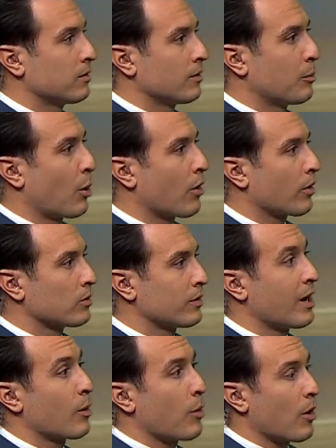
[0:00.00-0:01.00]
the particle,
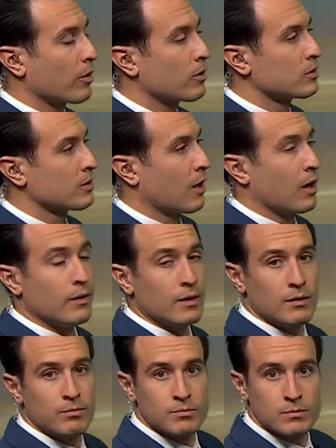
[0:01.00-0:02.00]
the air particles on
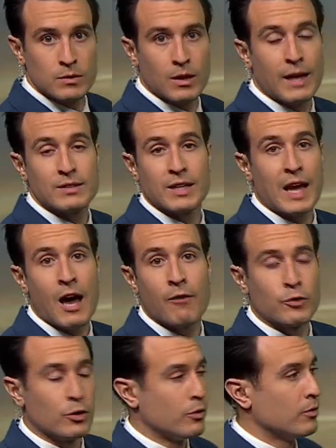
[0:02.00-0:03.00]
the classic
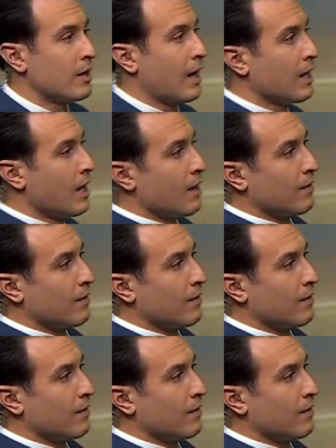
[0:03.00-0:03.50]
afternoon day,